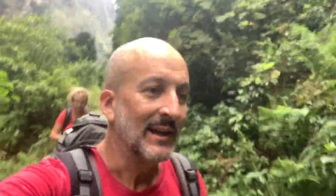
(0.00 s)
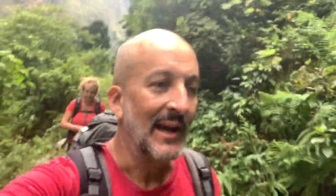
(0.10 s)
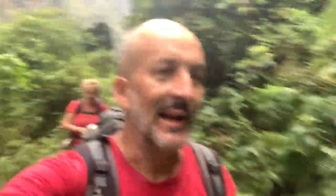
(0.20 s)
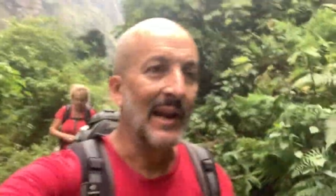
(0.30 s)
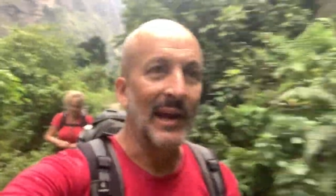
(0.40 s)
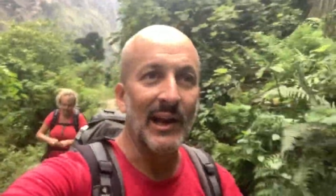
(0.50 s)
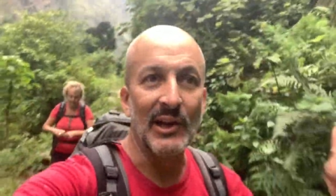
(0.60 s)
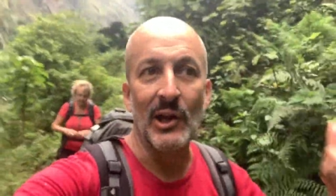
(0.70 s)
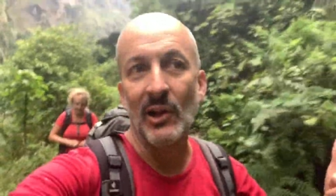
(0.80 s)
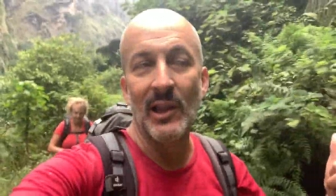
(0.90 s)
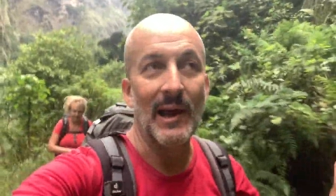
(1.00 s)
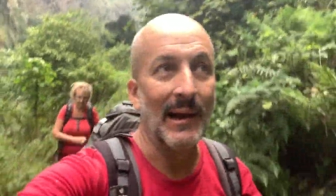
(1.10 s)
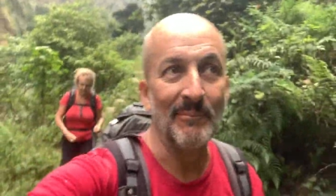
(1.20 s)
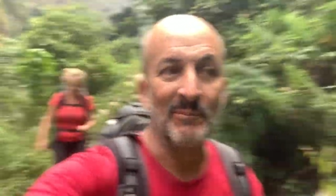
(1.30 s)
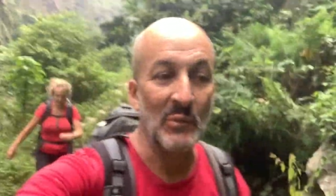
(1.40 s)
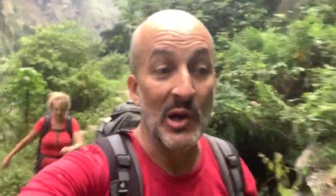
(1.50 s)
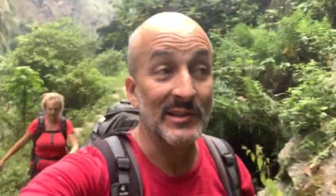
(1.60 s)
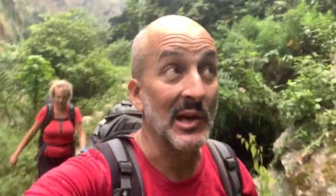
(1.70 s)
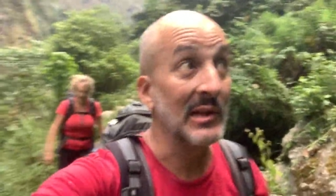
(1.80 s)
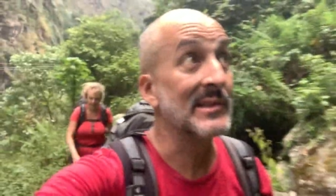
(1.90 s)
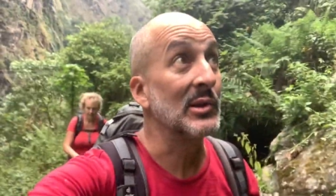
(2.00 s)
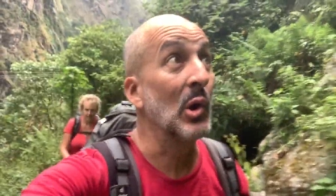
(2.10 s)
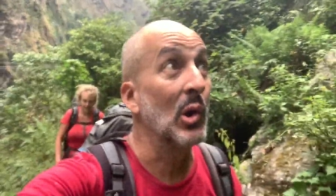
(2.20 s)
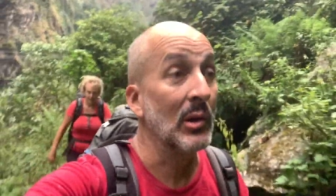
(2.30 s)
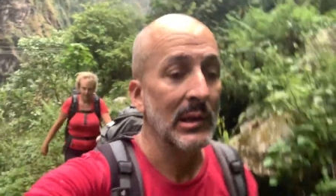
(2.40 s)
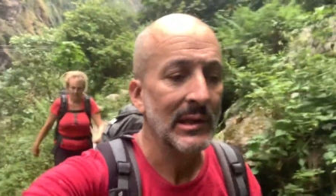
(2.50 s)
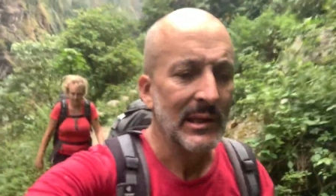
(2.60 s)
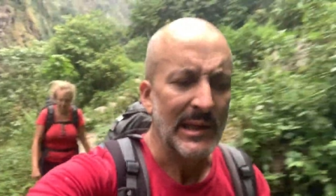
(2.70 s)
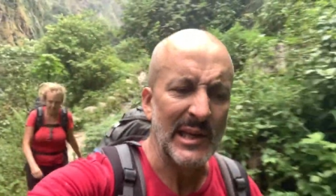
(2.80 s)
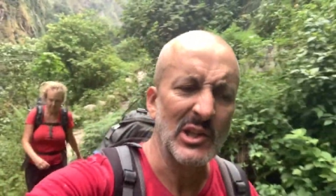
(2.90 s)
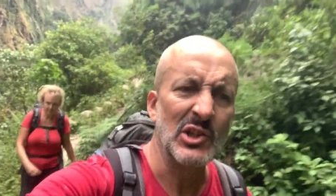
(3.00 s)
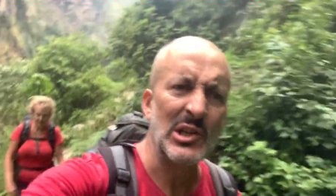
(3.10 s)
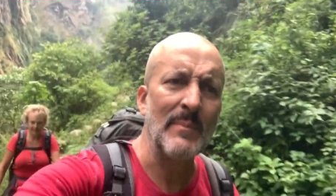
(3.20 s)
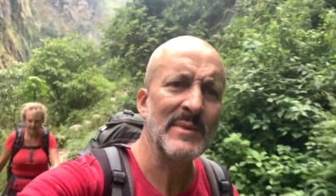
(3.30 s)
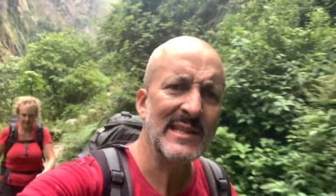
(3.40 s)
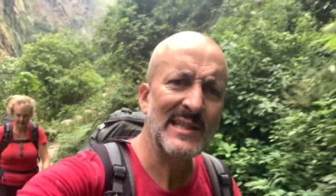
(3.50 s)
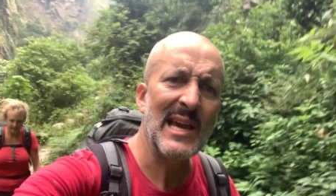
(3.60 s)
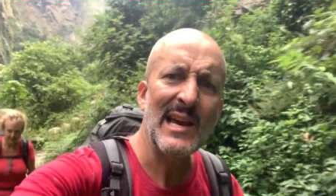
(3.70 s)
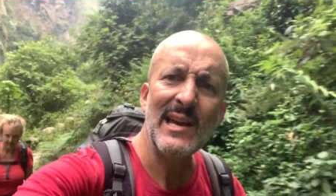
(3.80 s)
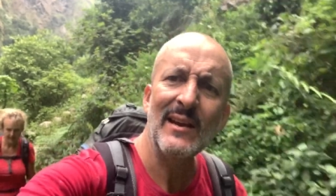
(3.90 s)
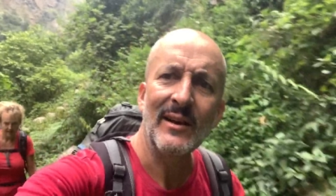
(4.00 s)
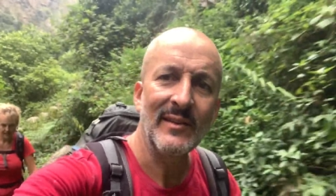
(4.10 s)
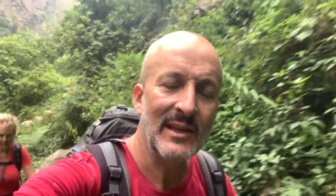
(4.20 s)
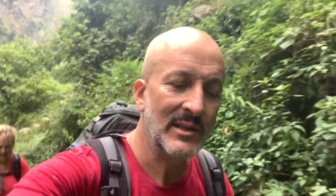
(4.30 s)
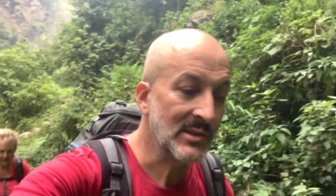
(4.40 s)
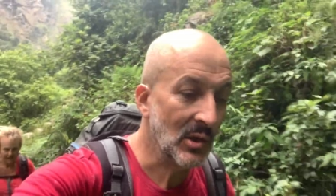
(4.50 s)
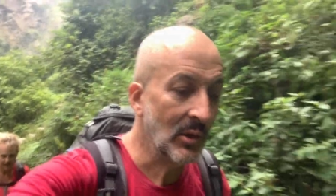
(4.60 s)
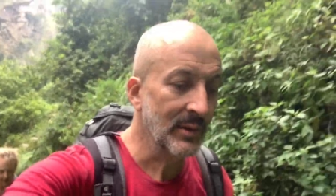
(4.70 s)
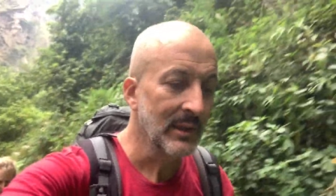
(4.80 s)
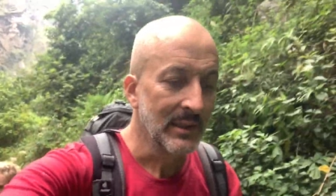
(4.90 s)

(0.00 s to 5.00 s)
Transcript: at a little um, roadside stall in Chumsay, I think it's called.